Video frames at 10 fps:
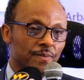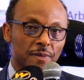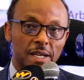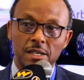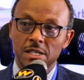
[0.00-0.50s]

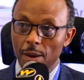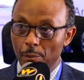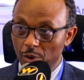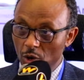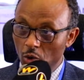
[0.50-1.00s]
It is a
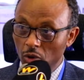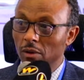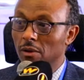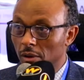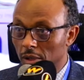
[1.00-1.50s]
pure
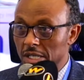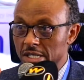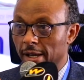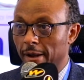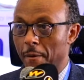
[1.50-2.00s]
research
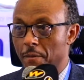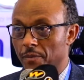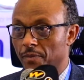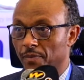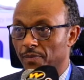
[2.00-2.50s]
area.
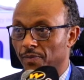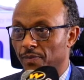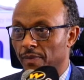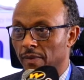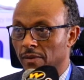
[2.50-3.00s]

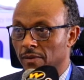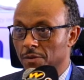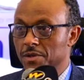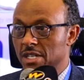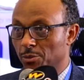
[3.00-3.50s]
If
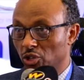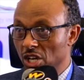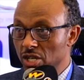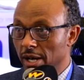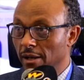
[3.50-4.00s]
there is a
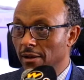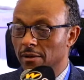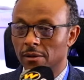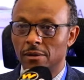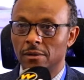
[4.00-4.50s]
potential,
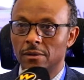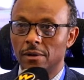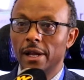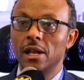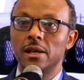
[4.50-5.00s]

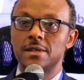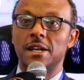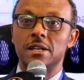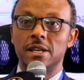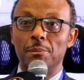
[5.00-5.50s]
really there
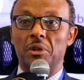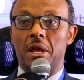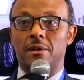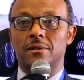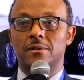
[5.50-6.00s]
is something
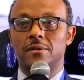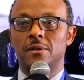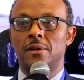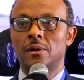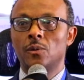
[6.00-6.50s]

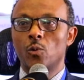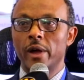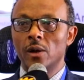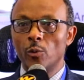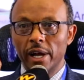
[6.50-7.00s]

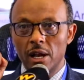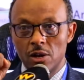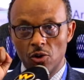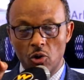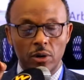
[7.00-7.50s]
where we can
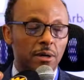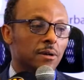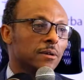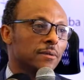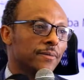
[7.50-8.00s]
knock
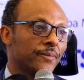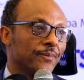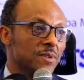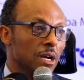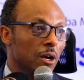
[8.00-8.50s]

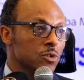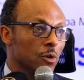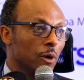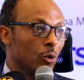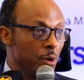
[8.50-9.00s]
the house of
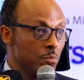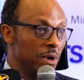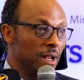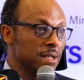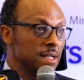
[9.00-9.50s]
our people
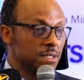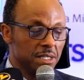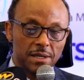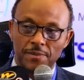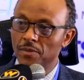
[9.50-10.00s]
and then
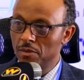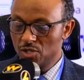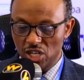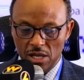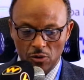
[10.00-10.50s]
see
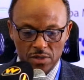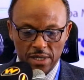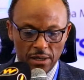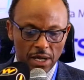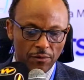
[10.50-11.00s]
change on their
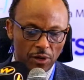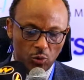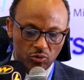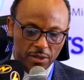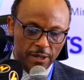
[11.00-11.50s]

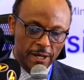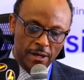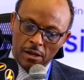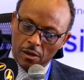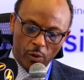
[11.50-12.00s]
livelihood.
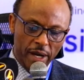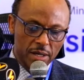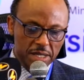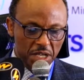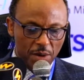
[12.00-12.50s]
Win
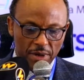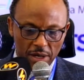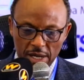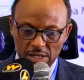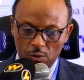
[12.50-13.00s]
the same and the
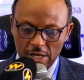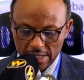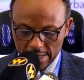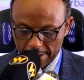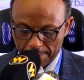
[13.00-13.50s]
other one
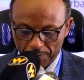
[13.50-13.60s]
other.